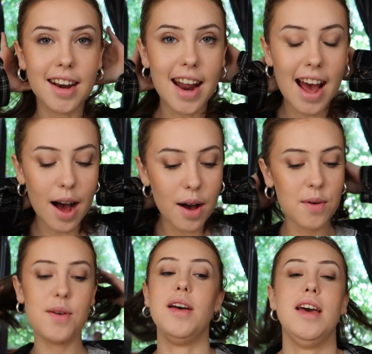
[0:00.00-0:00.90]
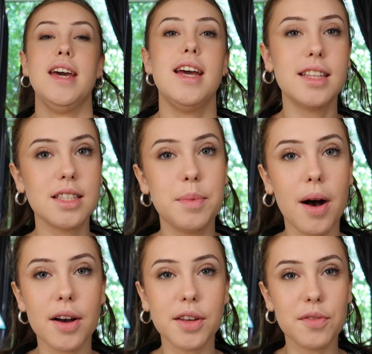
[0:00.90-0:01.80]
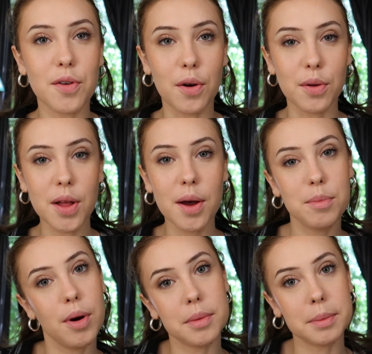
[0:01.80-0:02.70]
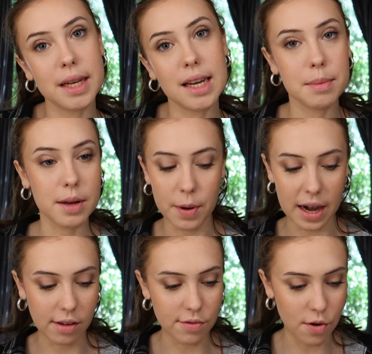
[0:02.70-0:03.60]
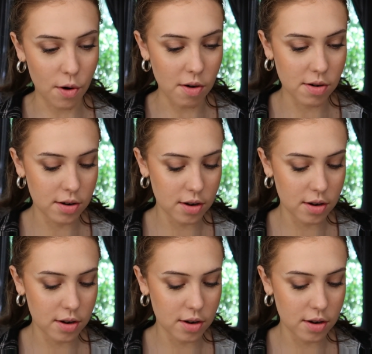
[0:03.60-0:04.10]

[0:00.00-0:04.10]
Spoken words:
Now it's the part you've all probably been waiting for.